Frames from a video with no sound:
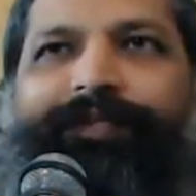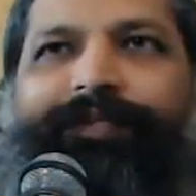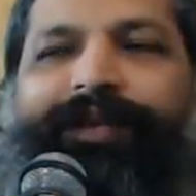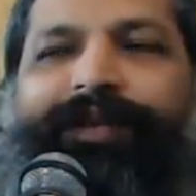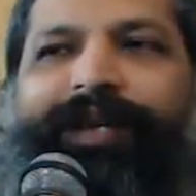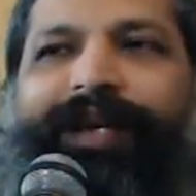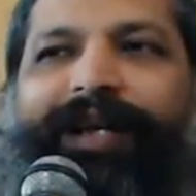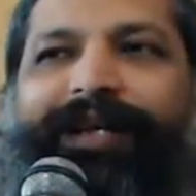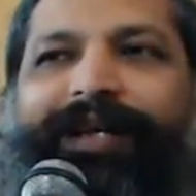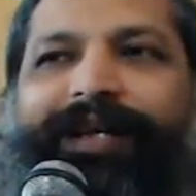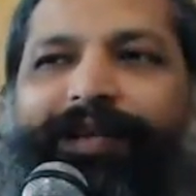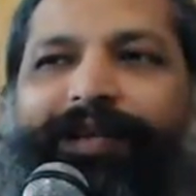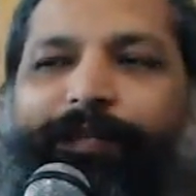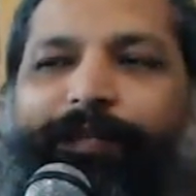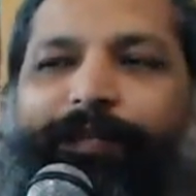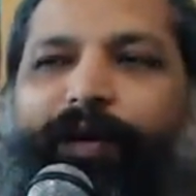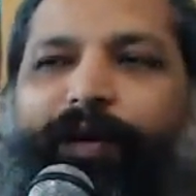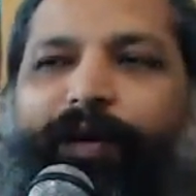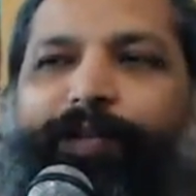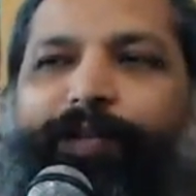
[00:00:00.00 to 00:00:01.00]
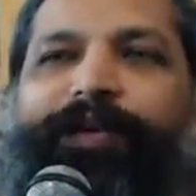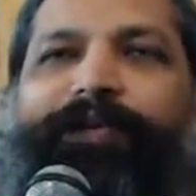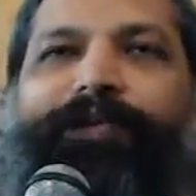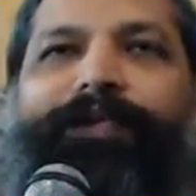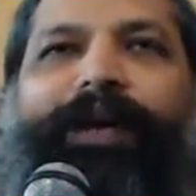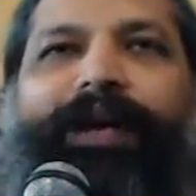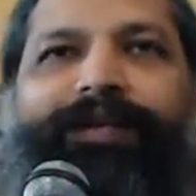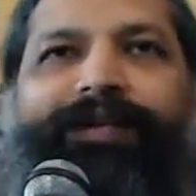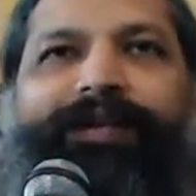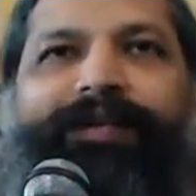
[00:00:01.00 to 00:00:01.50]
It somehow
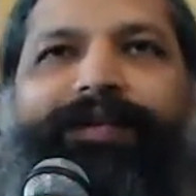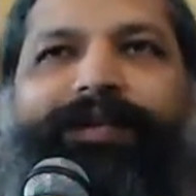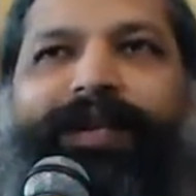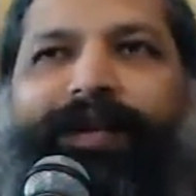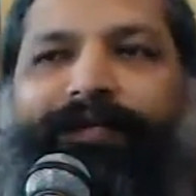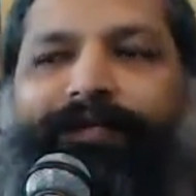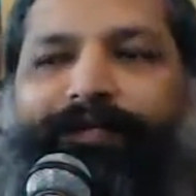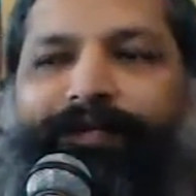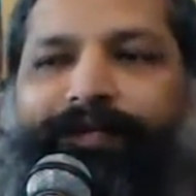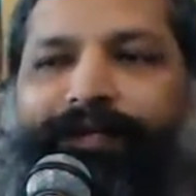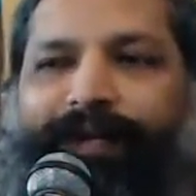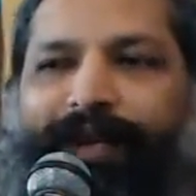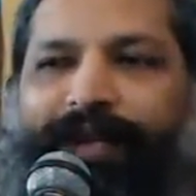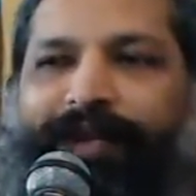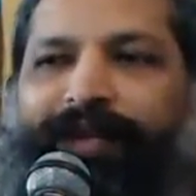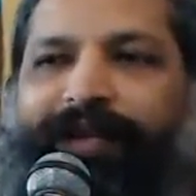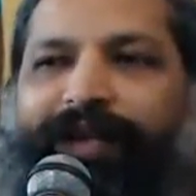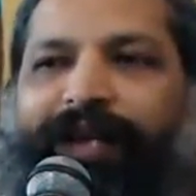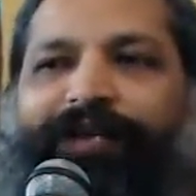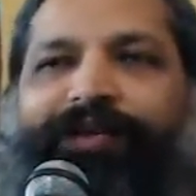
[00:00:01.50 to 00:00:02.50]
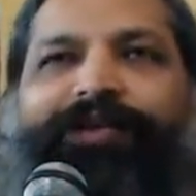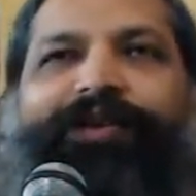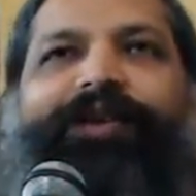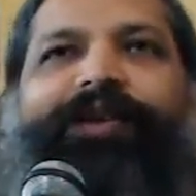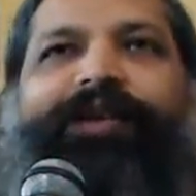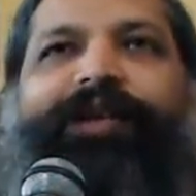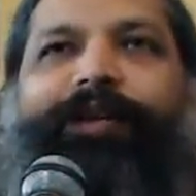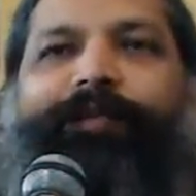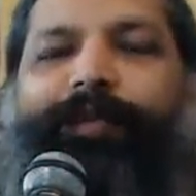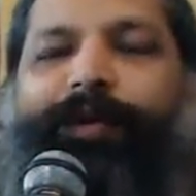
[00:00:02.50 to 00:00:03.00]
purifies itself in that
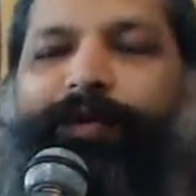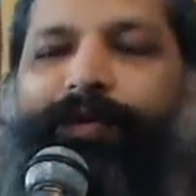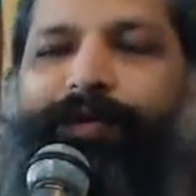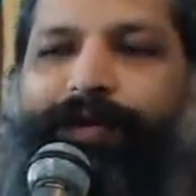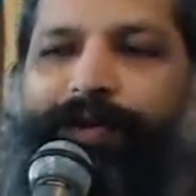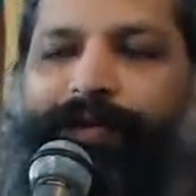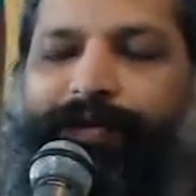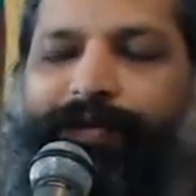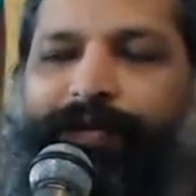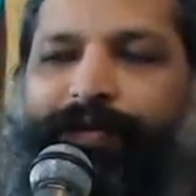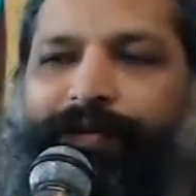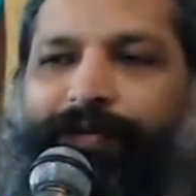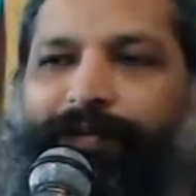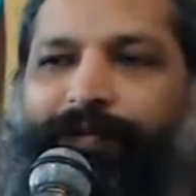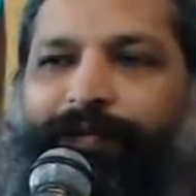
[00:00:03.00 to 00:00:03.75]
churning process.